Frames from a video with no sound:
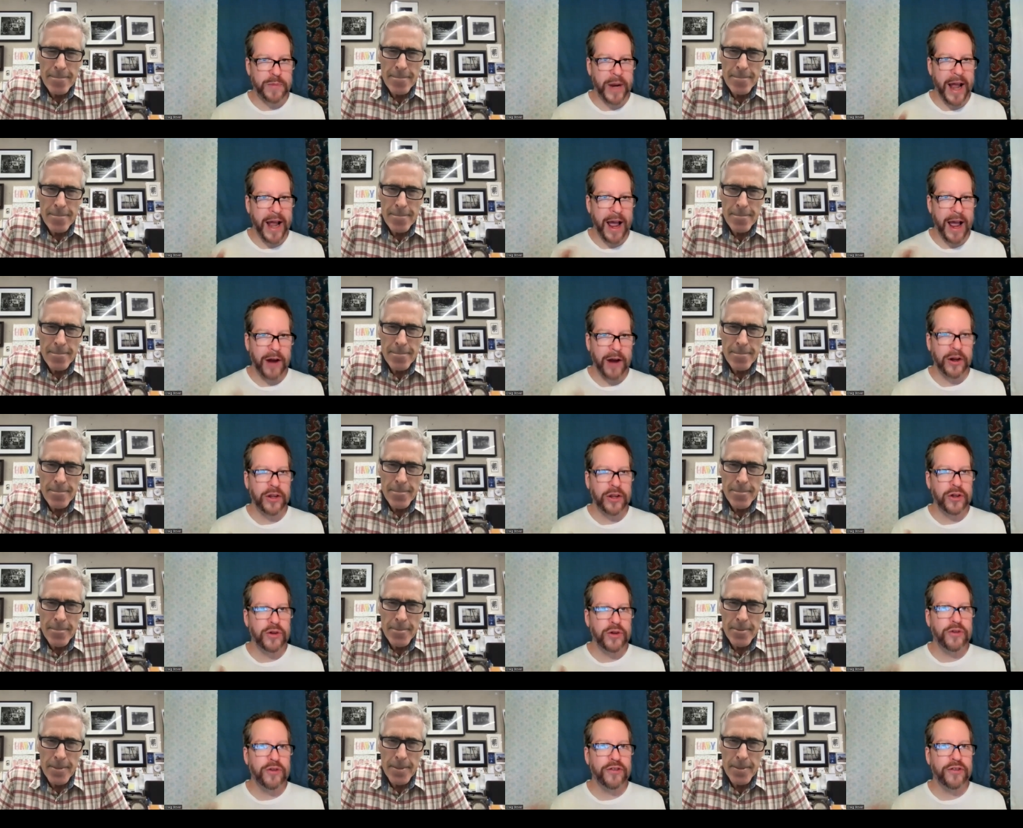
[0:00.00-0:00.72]
Speaker 1: But how do
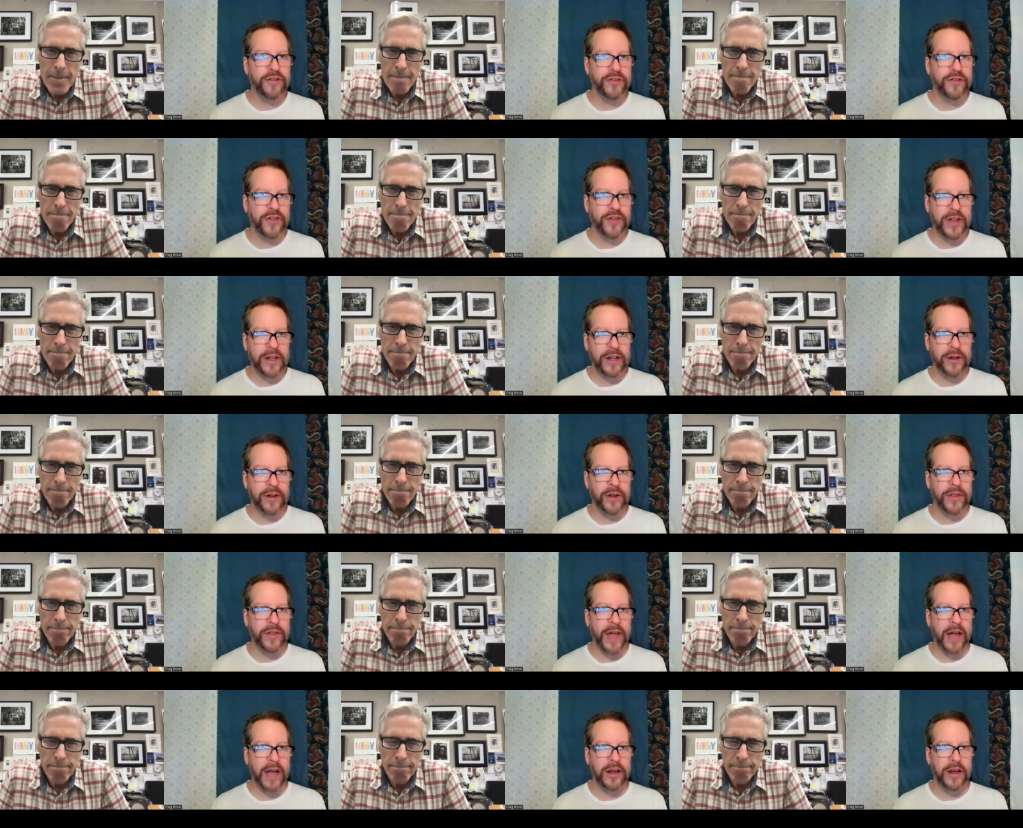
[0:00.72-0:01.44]
you
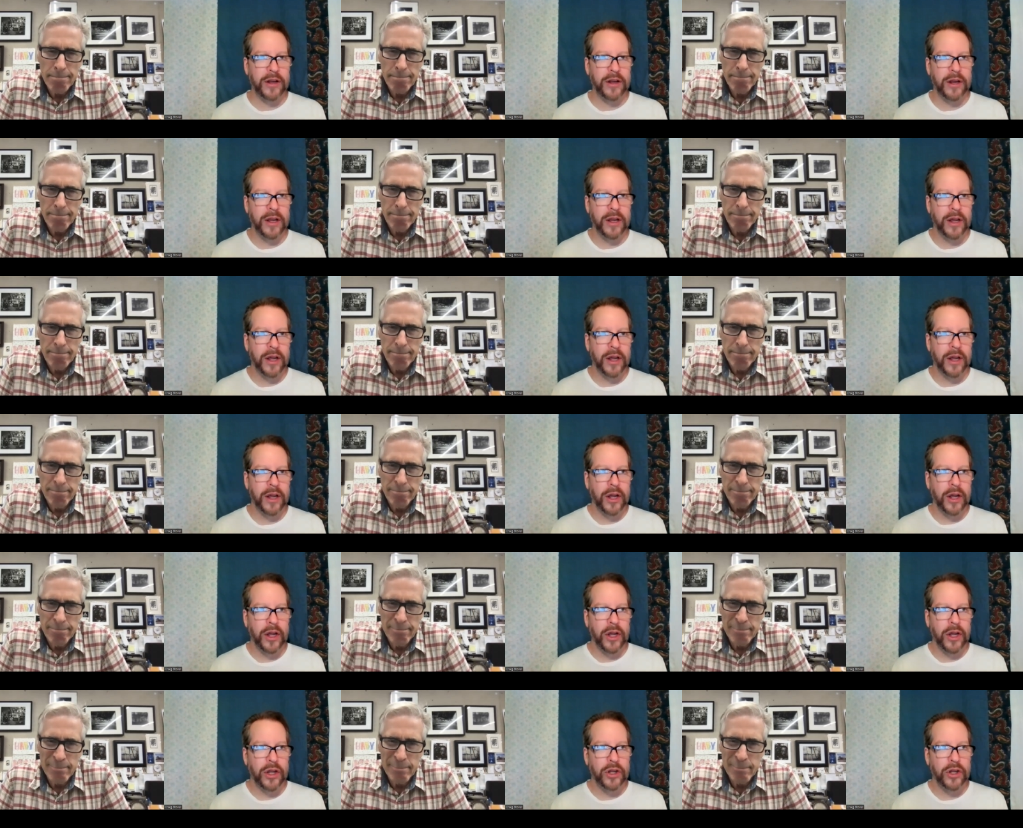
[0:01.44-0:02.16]
feel that
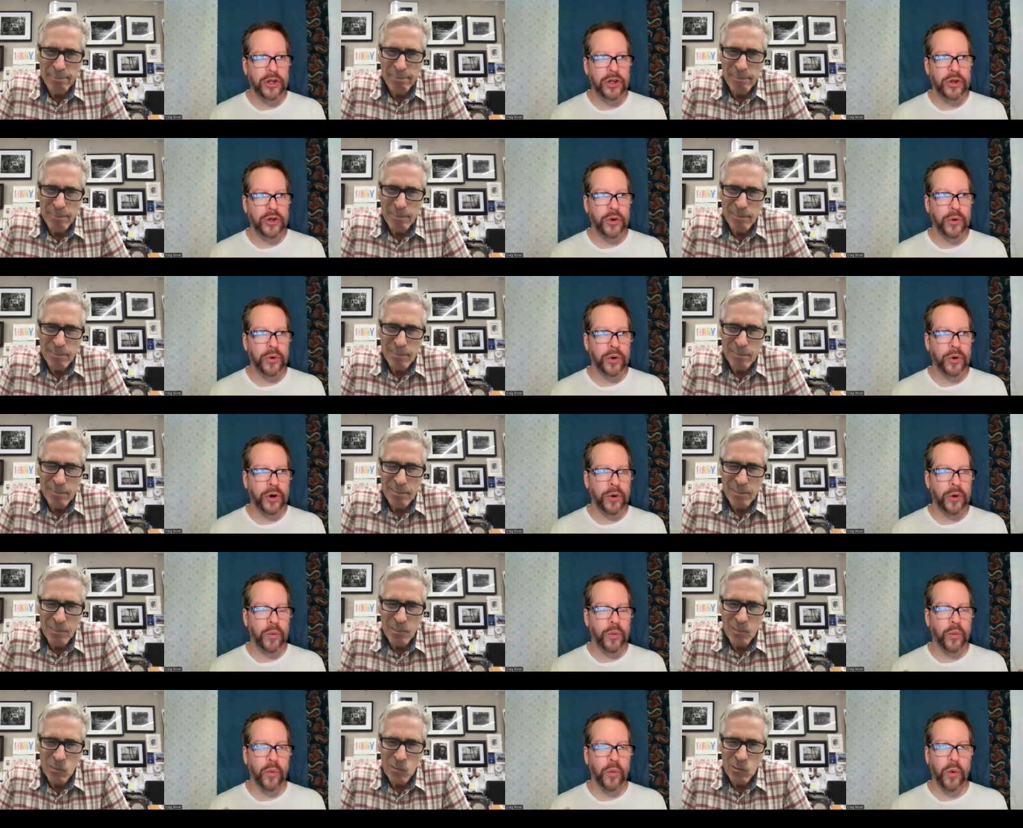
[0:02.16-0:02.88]

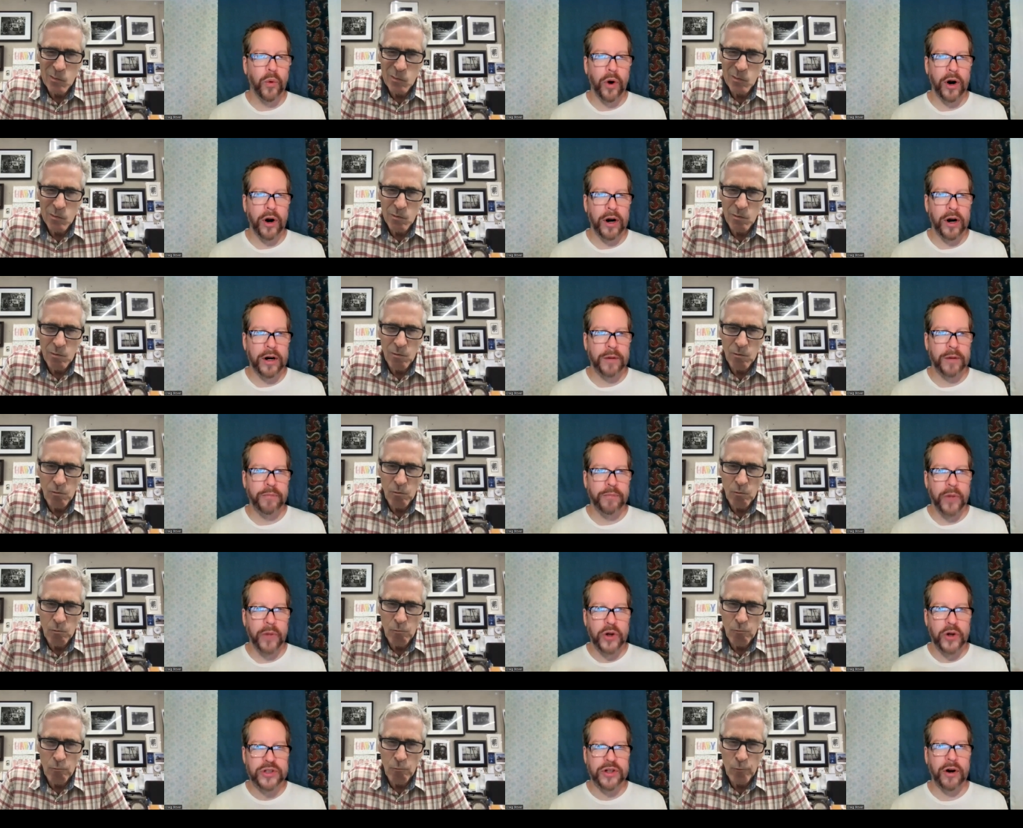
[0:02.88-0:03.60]
your work,
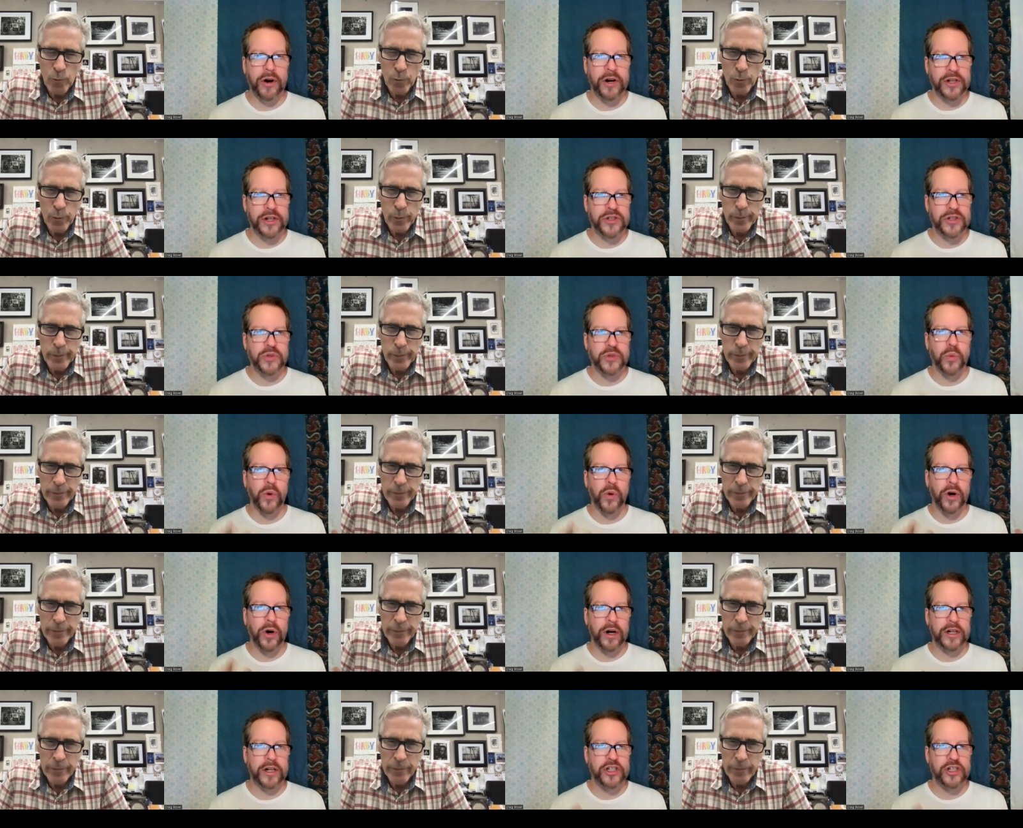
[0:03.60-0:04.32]
most artists'
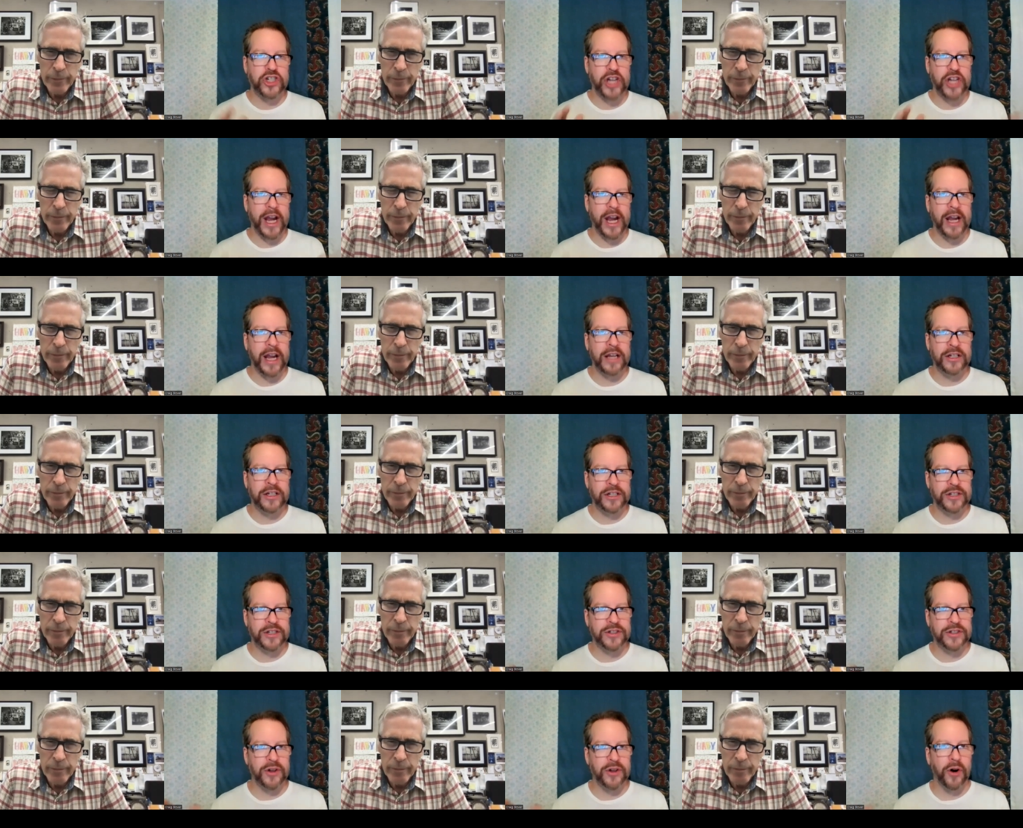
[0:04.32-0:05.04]
work,
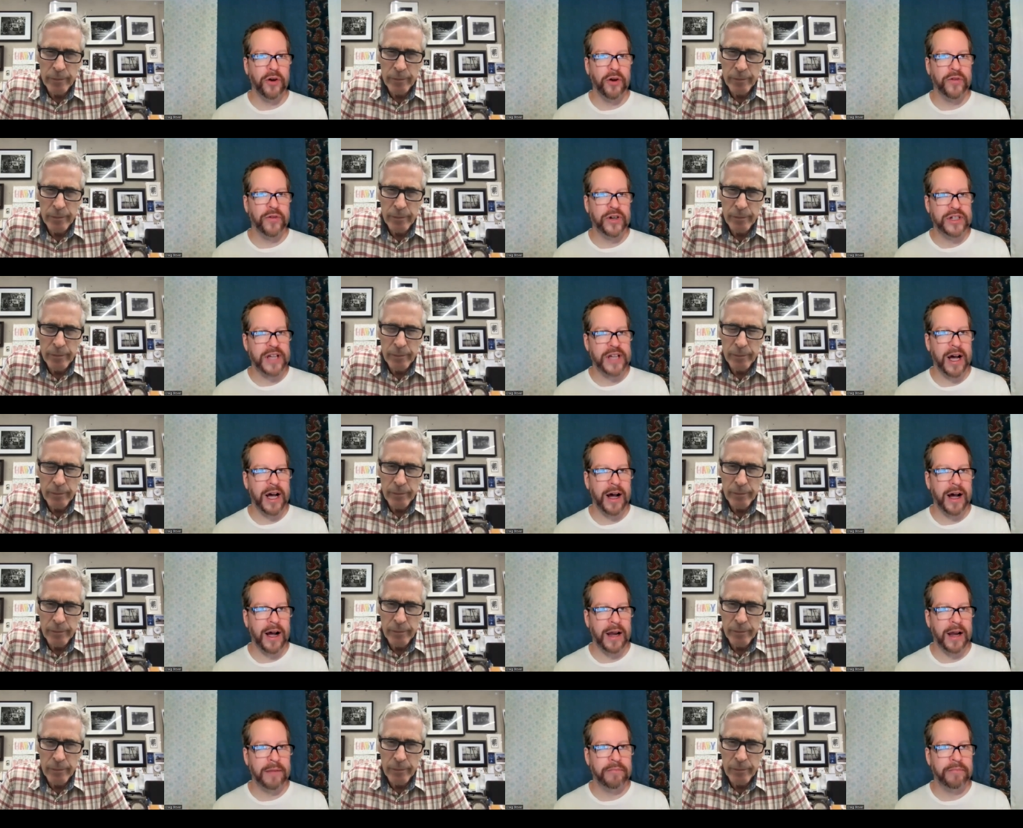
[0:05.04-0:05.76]
changes over
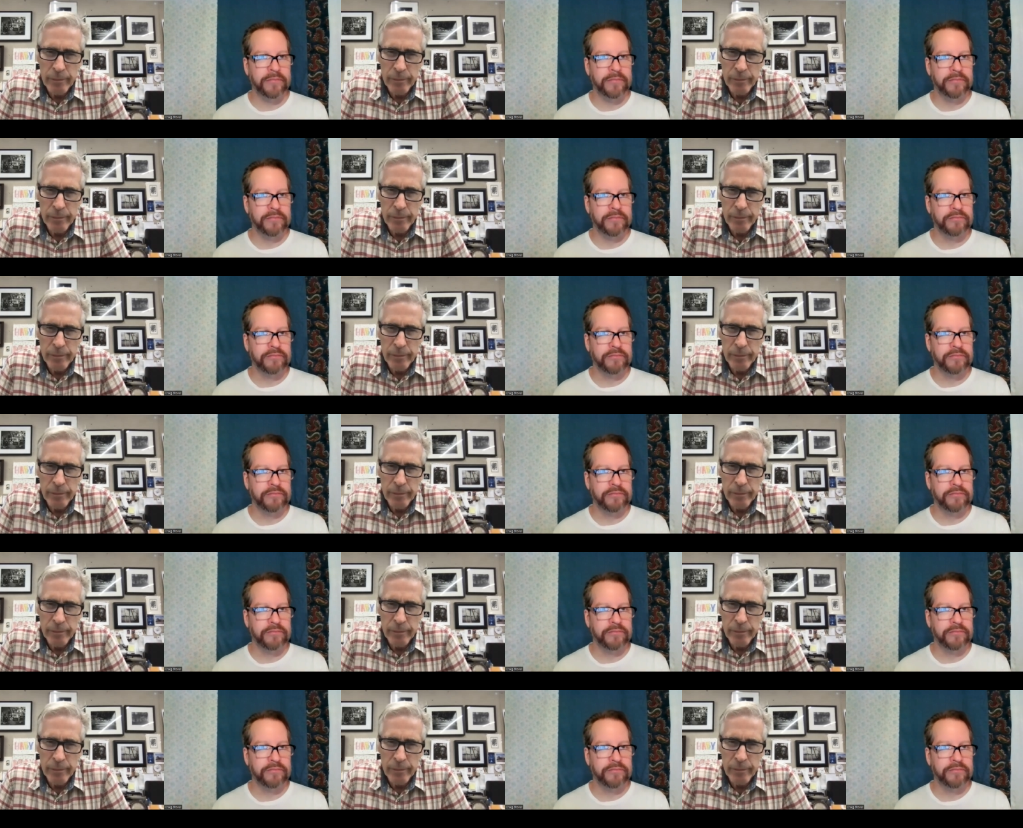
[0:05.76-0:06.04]
time?